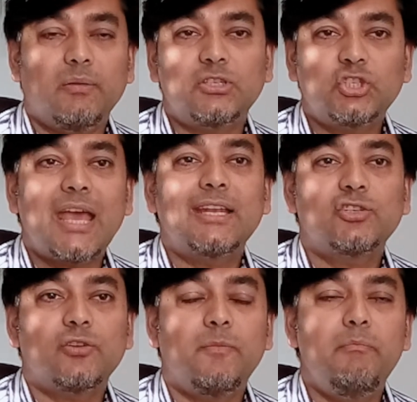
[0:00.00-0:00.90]
chance
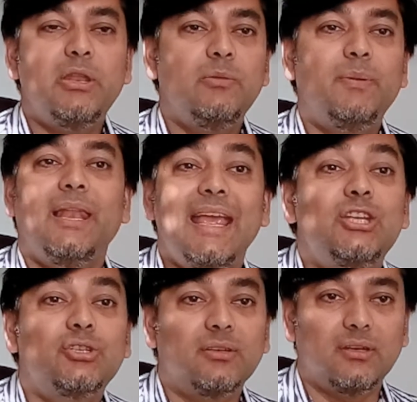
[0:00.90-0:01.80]
of
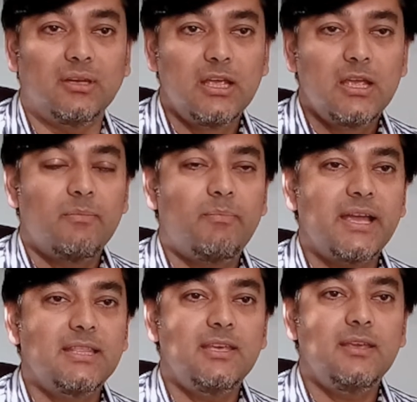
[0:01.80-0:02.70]
manipulation
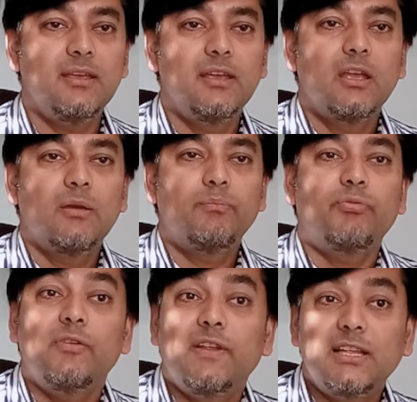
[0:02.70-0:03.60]
by the
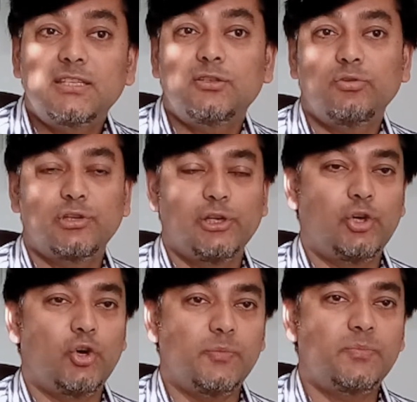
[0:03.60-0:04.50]
privileged social
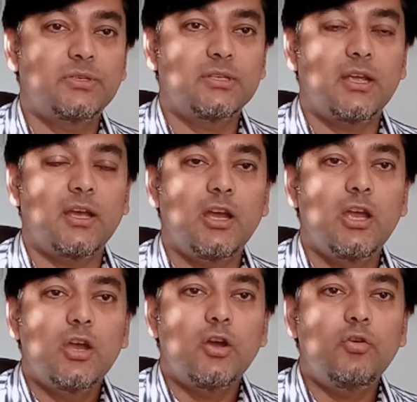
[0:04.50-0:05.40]
groups
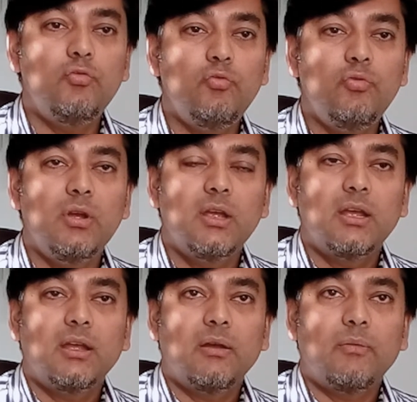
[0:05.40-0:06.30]
who
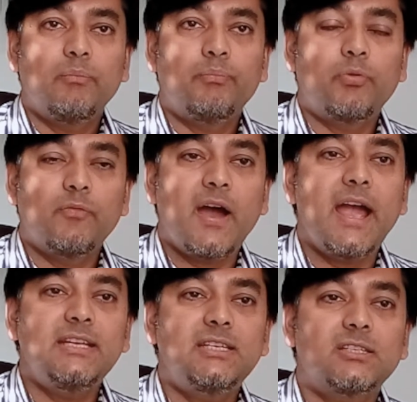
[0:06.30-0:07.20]

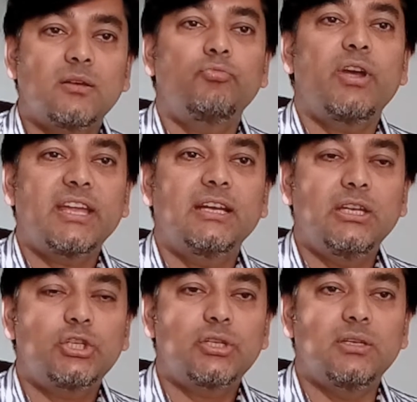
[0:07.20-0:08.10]
provide some
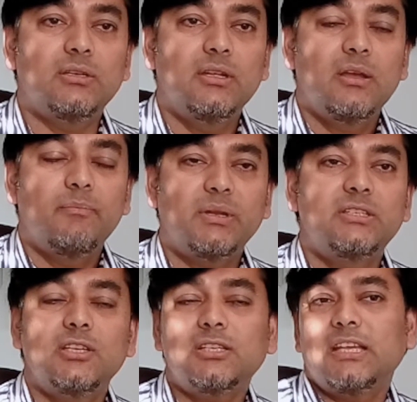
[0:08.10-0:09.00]
recognition, but
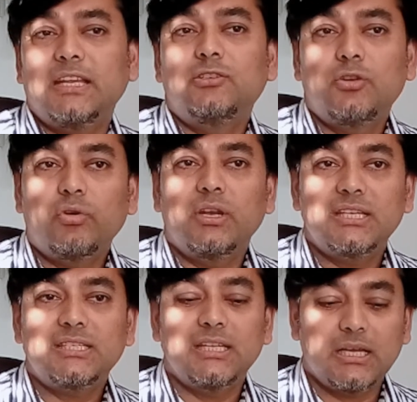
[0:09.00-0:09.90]
just in
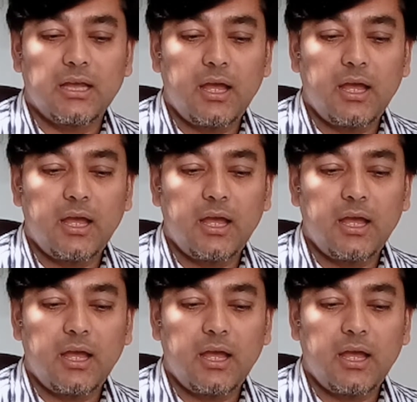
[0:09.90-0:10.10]
tokenistic,